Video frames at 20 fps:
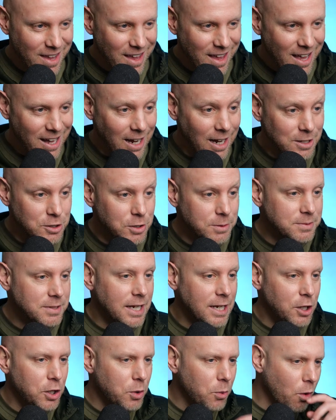Jim saying,
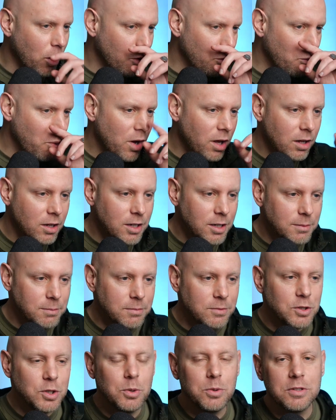you are welcome
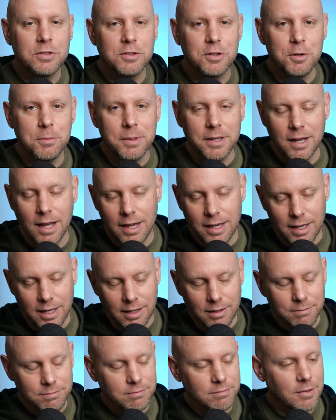to a sermon, i.e.,
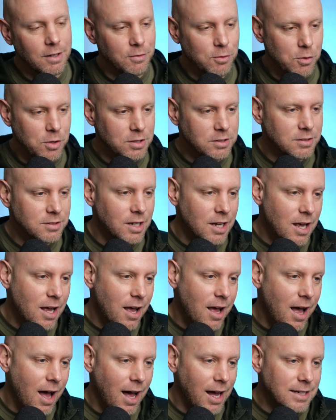of course.
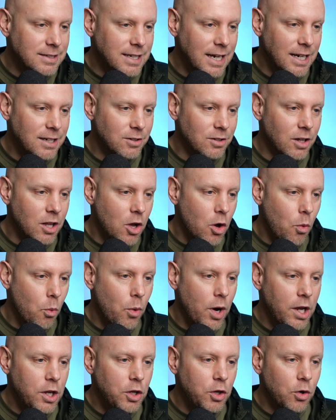Daniel,
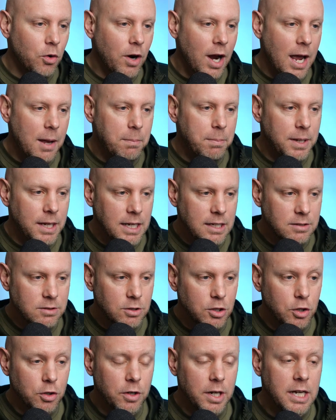when you're at peace,
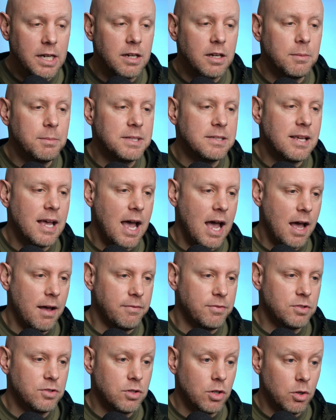your income is half.
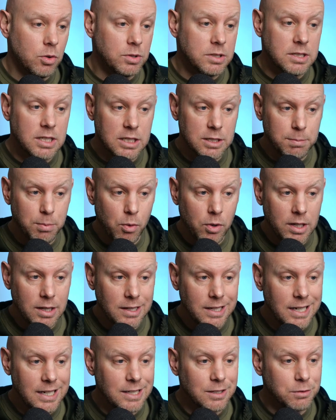So 6-point
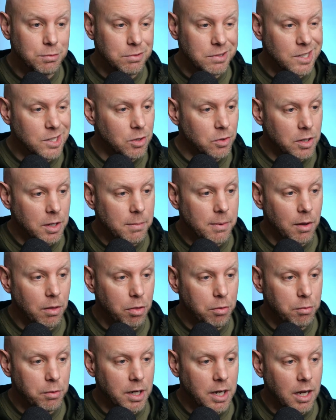lead is really only about
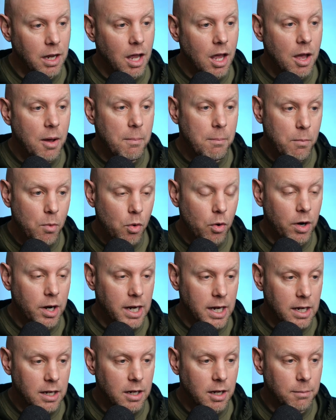3 more
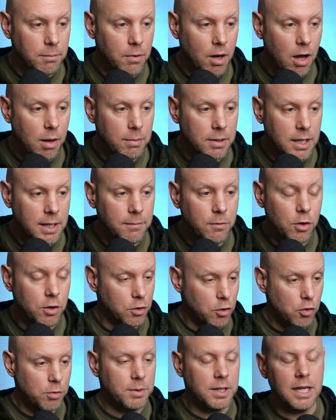income normally.
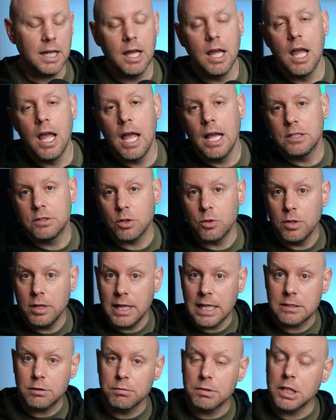So that's
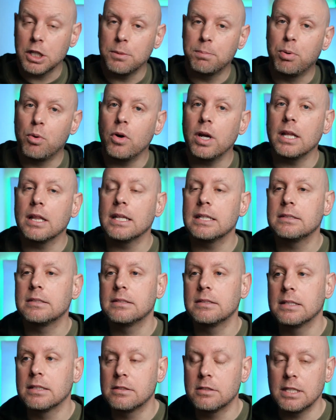a really good point. Let's
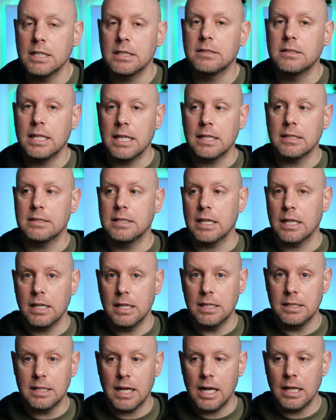take a second and
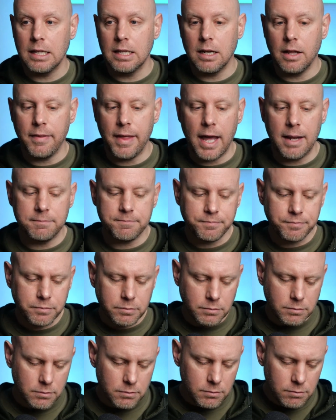dial in on that.
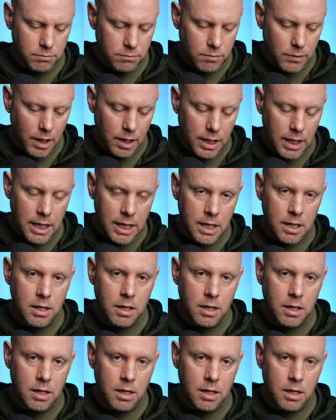In